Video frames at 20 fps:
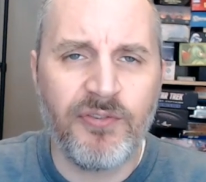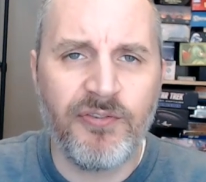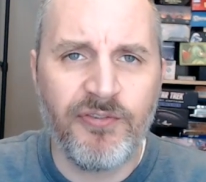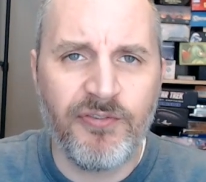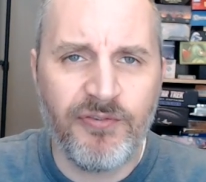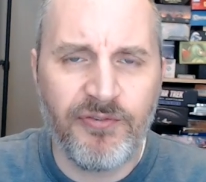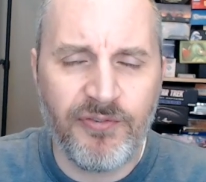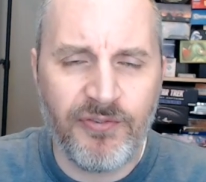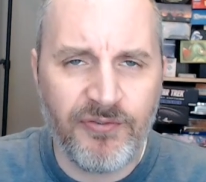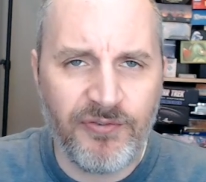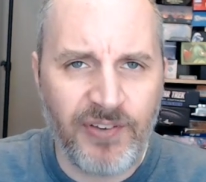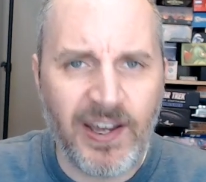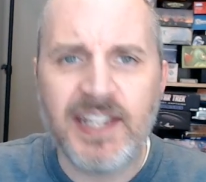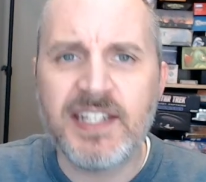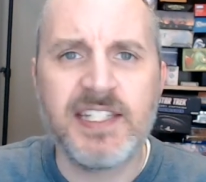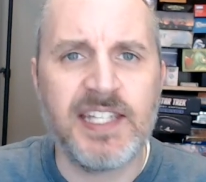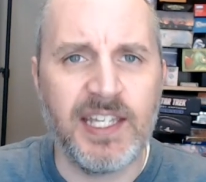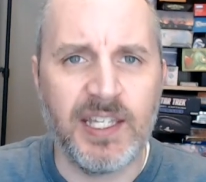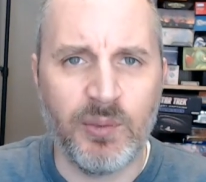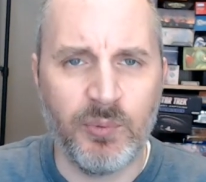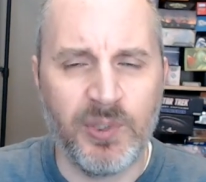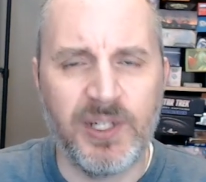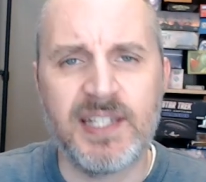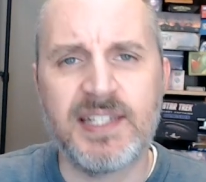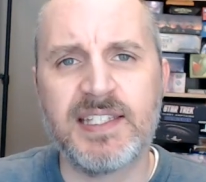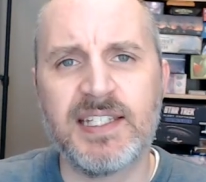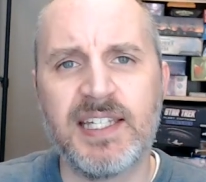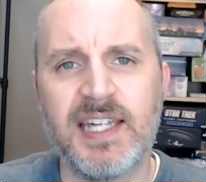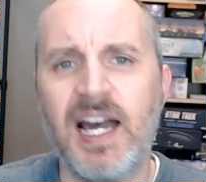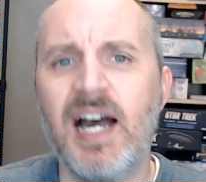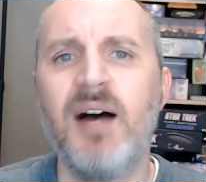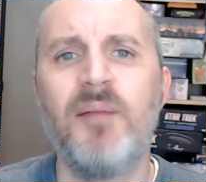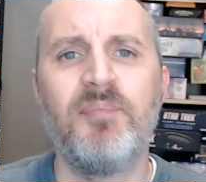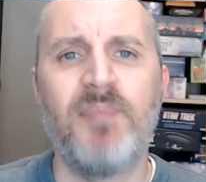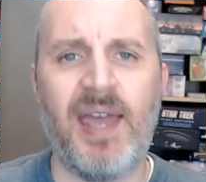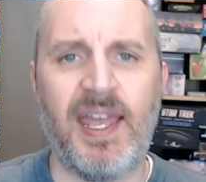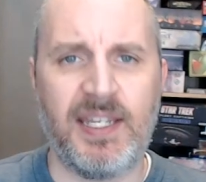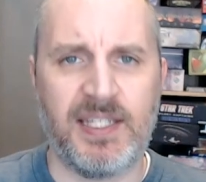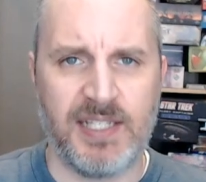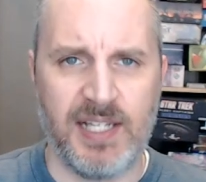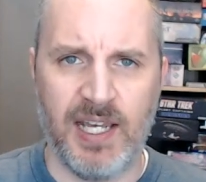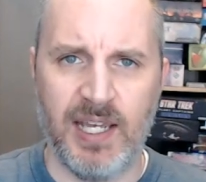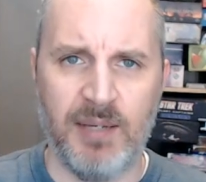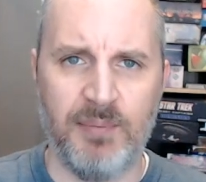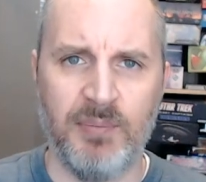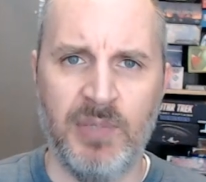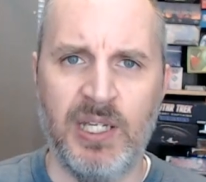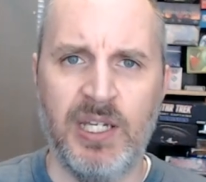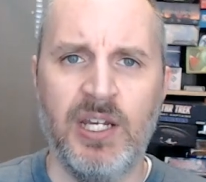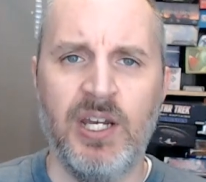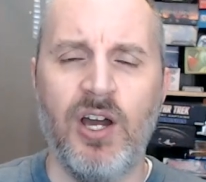fighting, when it's combat time?